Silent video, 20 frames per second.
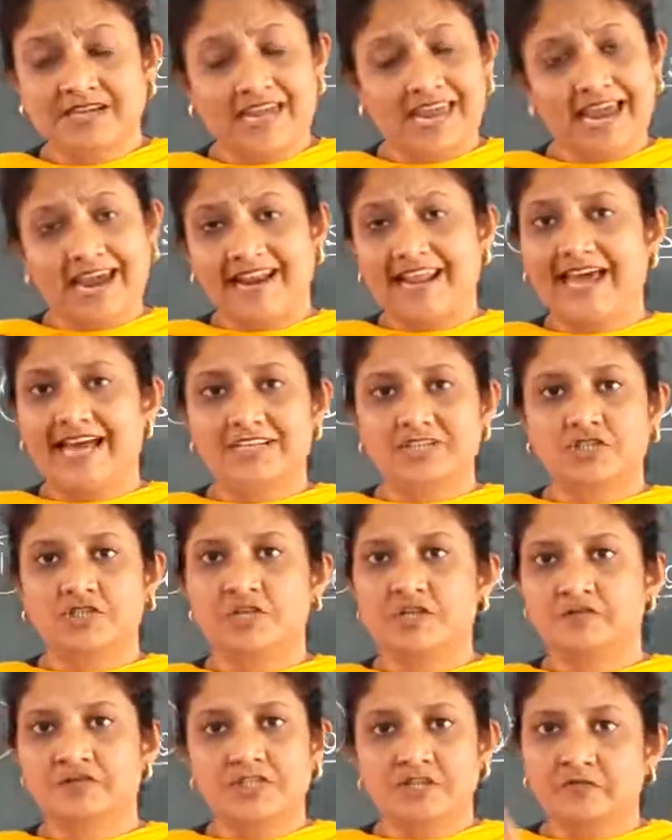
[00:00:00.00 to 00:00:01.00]
air has
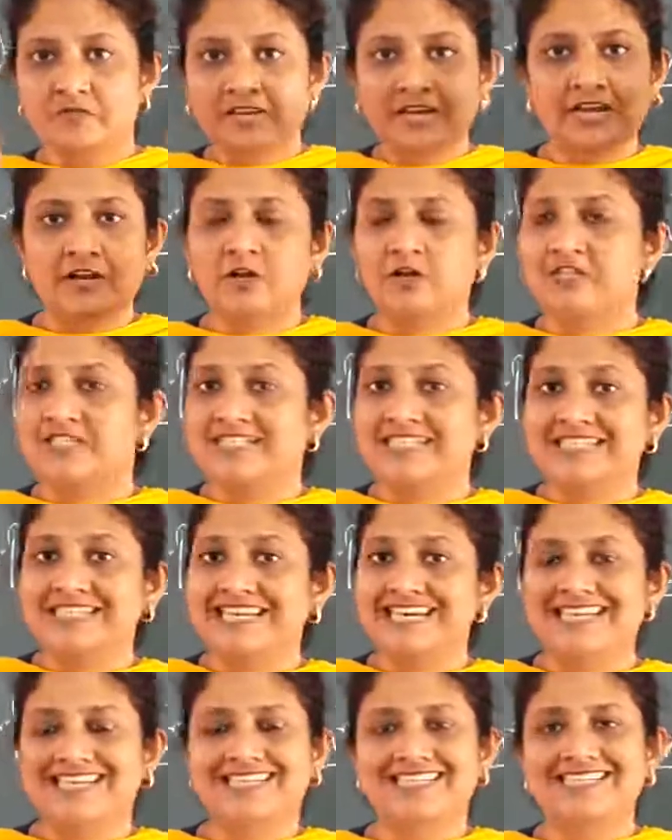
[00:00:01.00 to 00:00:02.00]
germs and we cannot see it,